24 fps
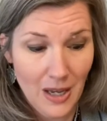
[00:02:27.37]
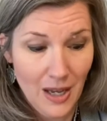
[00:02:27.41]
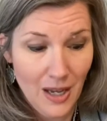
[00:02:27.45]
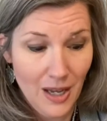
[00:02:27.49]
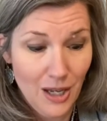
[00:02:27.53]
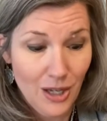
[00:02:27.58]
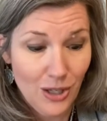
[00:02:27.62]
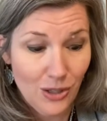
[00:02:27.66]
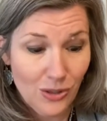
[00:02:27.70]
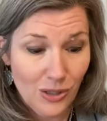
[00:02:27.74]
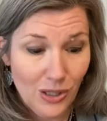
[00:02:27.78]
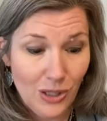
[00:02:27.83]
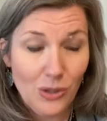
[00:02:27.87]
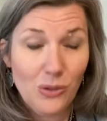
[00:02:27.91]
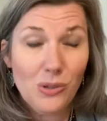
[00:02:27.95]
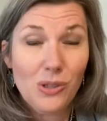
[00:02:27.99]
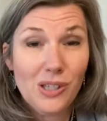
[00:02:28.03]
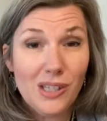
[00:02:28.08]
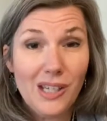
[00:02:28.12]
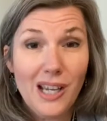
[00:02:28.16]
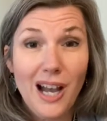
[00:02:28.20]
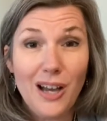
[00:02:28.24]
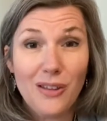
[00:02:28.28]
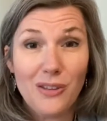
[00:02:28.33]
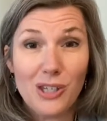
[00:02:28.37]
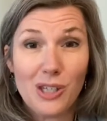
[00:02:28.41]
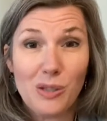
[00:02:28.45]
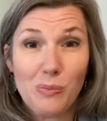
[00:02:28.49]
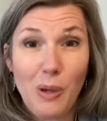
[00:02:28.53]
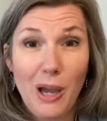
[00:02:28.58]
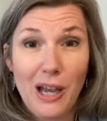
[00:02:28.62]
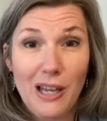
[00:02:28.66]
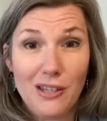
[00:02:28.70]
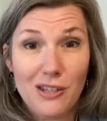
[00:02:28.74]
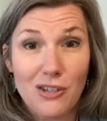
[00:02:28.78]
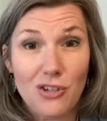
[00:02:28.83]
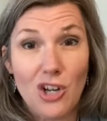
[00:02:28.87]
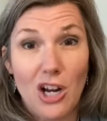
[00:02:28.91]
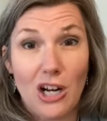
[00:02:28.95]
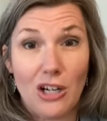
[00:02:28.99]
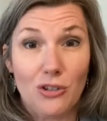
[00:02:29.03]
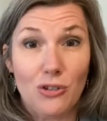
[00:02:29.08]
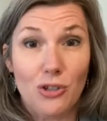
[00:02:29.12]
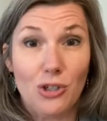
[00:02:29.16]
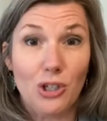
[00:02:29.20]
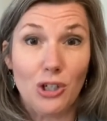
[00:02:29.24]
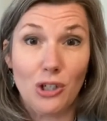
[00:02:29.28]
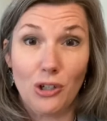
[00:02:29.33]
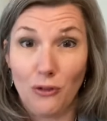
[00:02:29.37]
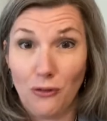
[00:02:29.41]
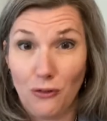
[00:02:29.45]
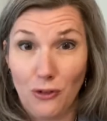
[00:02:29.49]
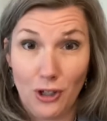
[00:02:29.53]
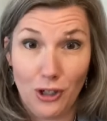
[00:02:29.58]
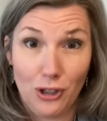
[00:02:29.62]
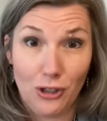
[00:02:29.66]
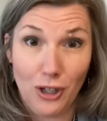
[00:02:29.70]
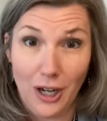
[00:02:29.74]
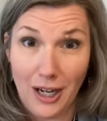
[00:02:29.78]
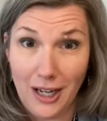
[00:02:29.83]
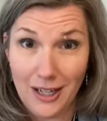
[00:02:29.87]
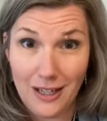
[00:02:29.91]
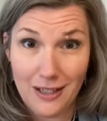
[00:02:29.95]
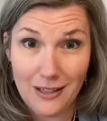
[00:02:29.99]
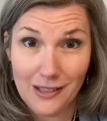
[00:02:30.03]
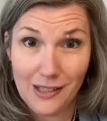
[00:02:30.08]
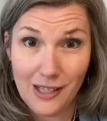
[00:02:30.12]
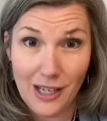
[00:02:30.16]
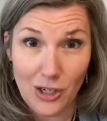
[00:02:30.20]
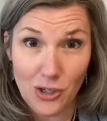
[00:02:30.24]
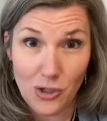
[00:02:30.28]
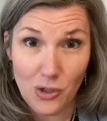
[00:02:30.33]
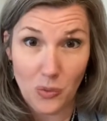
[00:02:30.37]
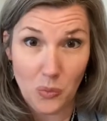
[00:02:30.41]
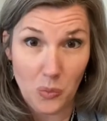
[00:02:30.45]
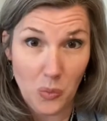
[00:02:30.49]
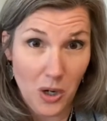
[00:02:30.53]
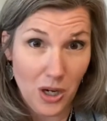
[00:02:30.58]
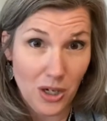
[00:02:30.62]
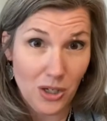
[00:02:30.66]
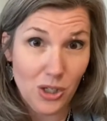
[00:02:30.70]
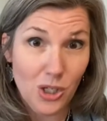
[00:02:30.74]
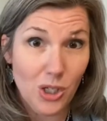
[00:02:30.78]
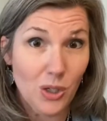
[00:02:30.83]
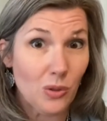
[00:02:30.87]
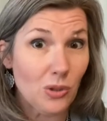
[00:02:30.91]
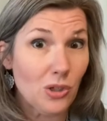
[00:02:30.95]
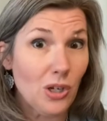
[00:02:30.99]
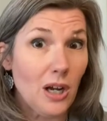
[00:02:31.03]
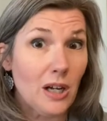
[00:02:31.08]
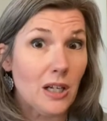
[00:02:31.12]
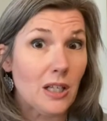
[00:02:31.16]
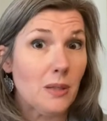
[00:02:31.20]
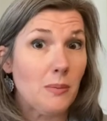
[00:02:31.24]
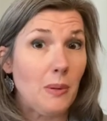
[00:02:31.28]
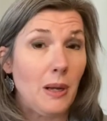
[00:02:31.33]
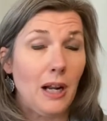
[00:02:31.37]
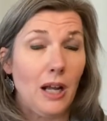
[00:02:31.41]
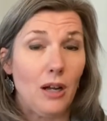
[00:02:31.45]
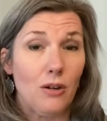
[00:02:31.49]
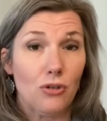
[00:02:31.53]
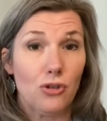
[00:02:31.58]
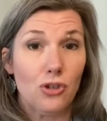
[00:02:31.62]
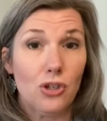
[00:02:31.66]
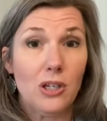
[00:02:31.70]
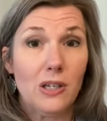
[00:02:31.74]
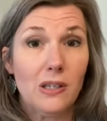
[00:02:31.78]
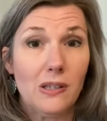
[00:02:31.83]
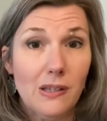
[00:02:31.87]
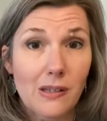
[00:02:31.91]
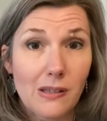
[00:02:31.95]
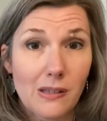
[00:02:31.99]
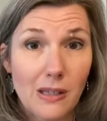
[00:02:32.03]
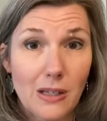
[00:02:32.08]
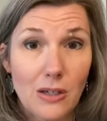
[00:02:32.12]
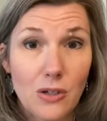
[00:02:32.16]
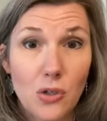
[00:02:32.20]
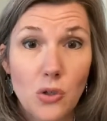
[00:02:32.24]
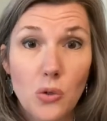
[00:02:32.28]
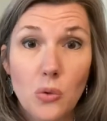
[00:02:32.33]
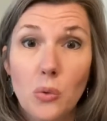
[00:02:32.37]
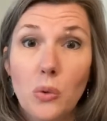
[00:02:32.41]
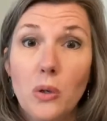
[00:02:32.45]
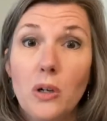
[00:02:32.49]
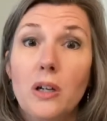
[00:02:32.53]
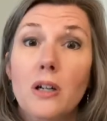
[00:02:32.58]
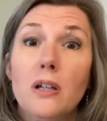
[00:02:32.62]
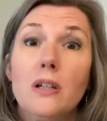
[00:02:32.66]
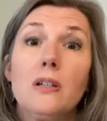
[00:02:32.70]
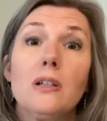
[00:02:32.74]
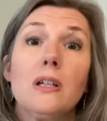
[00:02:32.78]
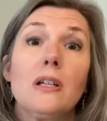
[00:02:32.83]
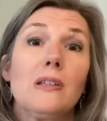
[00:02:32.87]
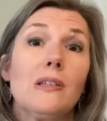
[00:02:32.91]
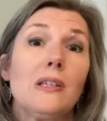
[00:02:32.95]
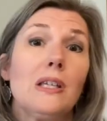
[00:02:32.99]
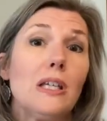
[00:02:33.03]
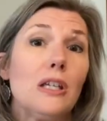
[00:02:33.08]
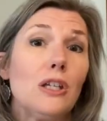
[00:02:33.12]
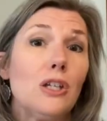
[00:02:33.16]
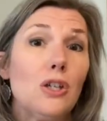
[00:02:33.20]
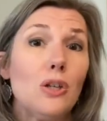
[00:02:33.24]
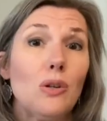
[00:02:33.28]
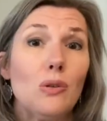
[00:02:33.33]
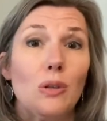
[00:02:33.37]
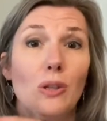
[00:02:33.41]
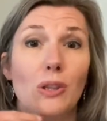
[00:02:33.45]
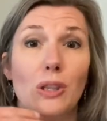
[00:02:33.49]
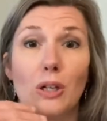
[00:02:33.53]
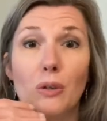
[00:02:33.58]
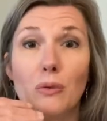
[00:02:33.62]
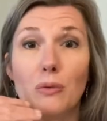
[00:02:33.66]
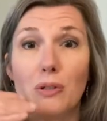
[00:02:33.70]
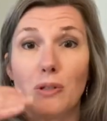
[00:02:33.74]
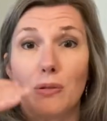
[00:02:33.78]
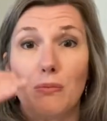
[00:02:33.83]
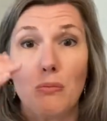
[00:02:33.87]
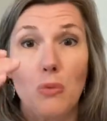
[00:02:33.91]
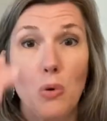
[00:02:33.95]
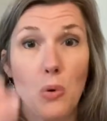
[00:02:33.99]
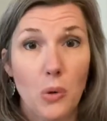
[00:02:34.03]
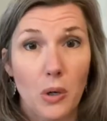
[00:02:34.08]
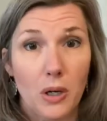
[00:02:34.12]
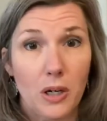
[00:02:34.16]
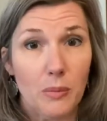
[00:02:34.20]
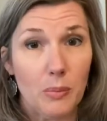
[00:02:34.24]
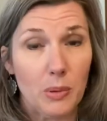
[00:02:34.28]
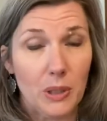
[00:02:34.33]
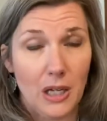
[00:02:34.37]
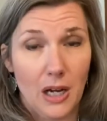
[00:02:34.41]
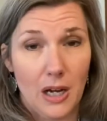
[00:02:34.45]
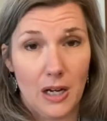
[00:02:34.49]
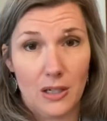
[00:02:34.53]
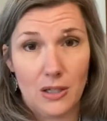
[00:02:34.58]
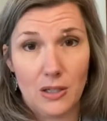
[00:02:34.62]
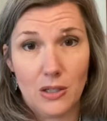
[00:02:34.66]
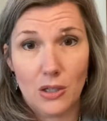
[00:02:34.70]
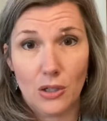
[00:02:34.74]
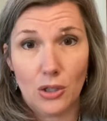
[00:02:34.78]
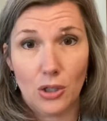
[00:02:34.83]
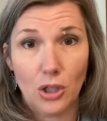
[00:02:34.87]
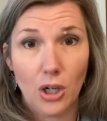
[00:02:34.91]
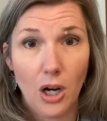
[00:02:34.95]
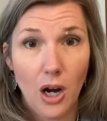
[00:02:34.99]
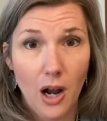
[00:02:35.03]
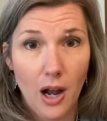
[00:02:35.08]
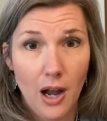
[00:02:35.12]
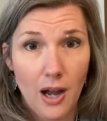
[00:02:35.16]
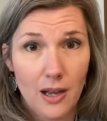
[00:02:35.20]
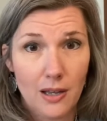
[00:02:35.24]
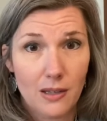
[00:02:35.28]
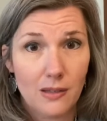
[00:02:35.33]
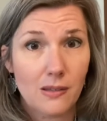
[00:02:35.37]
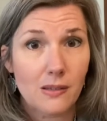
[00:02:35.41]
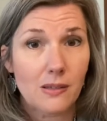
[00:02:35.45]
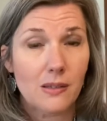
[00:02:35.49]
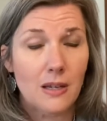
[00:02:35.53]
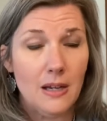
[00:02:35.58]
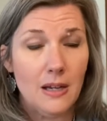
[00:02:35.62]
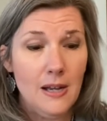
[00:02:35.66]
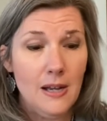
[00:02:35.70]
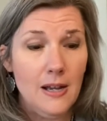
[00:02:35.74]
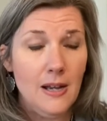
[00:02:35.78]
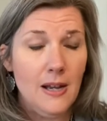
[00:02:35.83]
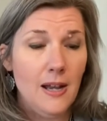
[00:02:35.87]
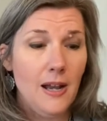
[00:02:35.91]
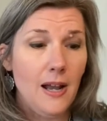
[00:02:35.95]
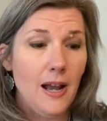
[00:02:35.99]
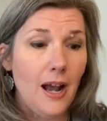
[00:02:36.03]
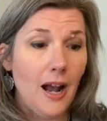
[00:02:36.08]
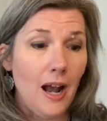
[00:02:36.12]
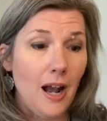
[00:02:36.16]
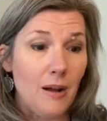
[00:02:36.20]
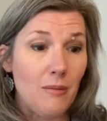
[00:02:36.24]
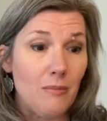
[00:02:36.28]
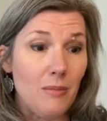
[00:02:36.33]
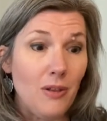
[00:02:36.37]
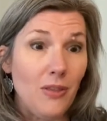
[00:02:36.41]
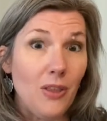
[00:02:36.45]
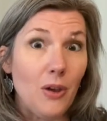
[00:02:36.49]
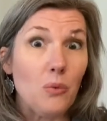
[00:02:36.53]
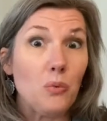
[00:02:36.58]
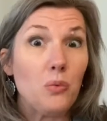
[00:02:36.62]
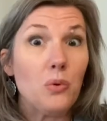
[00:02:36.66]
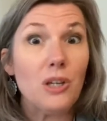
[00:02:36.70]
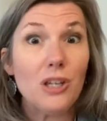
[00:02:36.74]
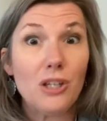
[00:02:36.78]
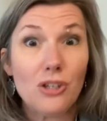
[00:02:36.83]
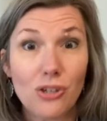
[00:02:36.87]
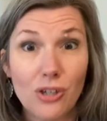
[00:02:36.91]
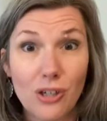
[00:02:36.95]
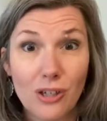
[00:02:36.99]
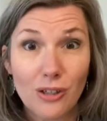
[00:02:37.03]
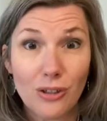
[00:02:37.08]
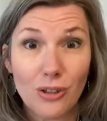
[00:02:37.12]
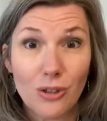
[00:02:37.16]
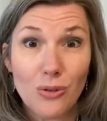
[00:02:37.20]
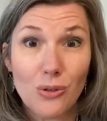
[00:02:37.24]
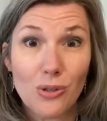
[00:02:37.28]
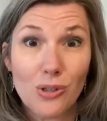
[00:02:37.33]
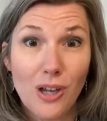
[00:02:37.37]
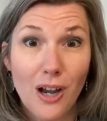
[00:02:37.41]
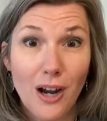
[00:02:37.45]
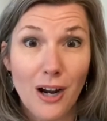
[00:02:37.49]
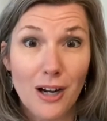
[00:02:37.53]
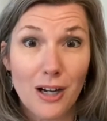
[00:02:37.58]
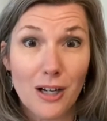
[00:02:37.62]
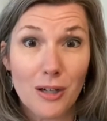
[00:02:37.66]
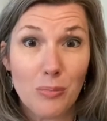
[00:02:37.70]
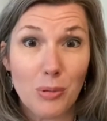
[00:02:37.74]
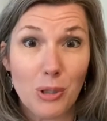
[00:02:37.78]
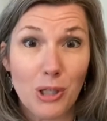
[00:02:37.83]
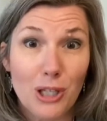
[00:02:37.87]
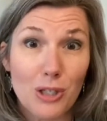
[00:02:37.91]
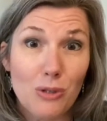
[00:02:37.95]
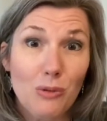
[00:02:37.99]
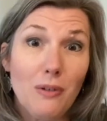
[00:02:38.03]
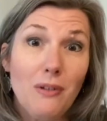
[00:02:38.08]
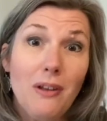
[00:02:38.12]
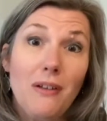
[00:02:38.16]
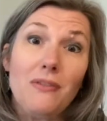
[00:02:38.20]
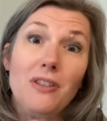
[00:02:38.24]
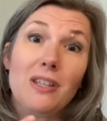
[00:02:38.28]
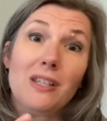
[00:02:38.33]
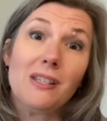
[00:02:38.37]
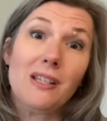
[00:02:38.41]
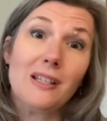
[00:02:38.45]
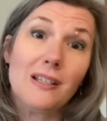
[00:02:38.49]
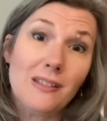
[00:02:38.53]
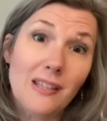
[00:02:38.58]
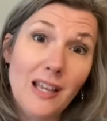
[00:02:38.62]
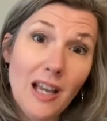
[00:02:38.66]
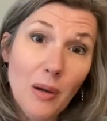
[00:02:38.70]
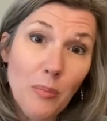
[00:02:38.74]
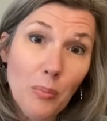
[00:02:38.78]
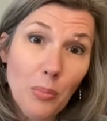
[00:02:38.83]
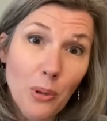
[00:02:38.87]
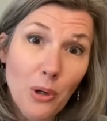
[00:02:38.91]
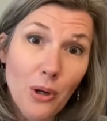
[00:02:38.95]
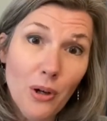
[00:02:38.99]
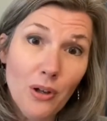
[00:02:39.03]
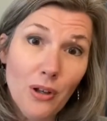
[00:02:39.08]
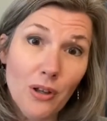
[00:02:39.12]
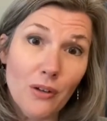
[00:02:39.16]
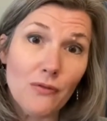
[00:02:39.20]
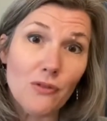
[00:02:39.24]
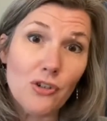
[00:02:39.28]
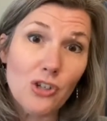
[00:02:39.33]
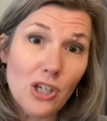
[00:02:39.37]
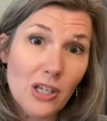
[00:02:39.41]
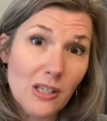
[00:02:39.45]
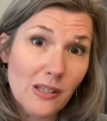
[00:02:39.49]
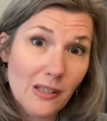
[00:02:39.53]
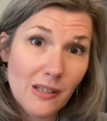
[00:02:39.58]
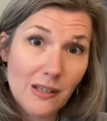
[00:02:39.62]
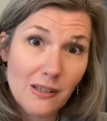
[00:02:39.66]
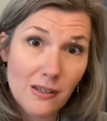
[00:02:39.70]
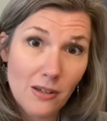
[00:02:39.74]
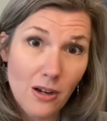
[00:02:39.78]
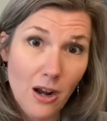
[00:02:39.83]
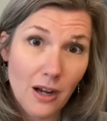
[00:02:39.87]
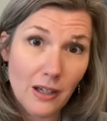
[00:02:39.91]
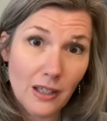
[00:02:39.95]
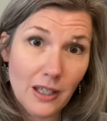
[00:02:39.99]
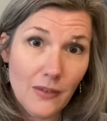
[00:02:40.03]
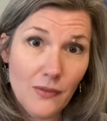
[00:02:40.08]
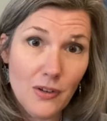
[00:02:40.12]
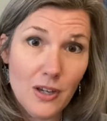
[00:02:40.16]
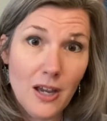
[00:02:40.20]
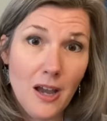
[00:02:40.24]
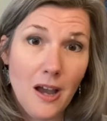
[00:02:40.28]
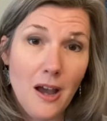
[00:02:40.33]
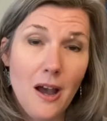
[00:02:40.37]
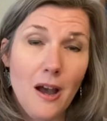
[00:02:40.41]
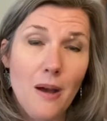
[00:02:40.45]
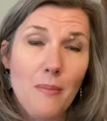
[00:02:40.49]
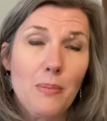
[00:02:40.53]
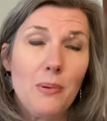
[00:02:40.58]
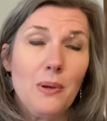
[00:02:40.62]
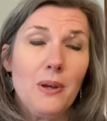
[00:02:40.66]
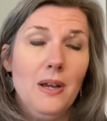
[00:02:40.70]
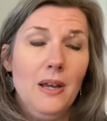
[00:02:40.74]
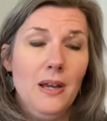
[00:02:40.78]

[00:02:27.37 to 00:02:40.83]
So you see how this passage actually could have fit great in session one too. It talks about how Jesus endured because he knew that there was more beyond the cross, and that we shouldn't lose heart because we have this example of Jesus not giving up.